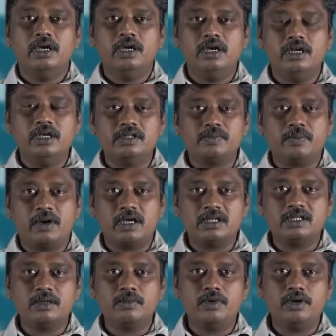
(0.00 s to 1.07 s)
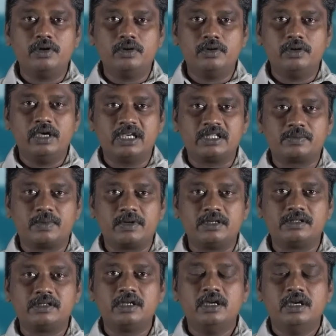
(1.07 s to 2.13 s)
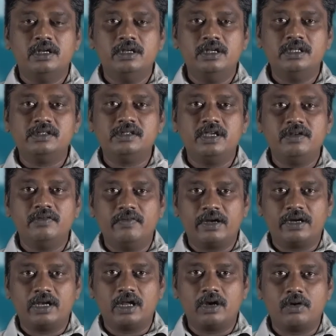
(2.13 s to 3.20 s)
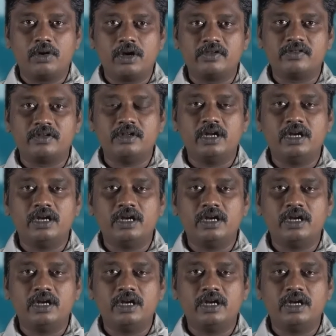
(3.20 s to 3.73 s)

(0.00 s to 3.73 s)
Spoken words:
It is possible to express this in vector notation,